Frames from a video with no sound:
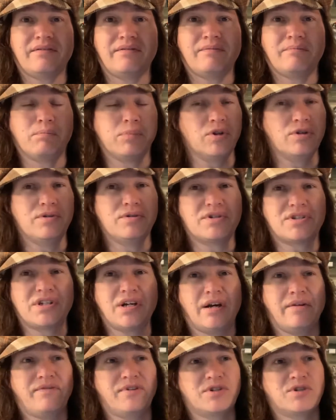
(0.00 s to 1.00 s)
blue
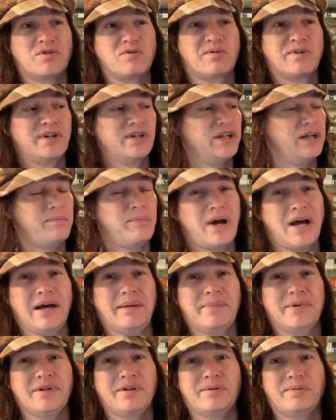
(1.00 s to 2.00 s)
stuff is really
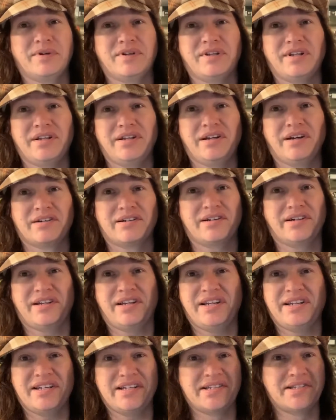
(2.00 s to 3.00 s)
popular with the younger kids